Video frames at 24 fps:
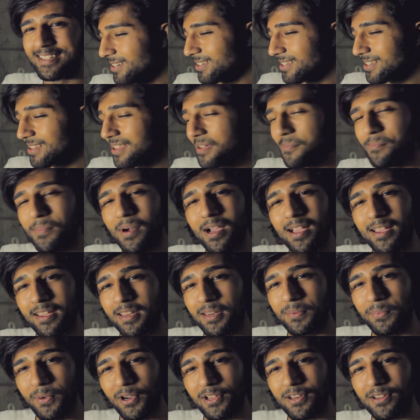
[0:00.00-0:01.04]
And then my
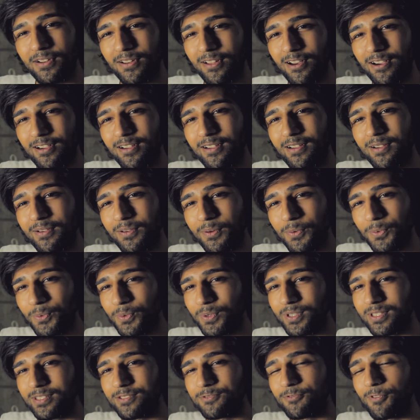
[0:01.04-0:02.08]
inner monologue
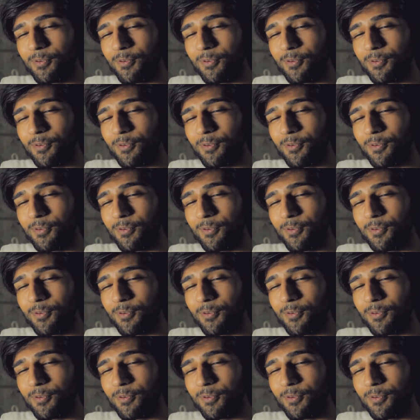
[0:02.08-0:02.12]
would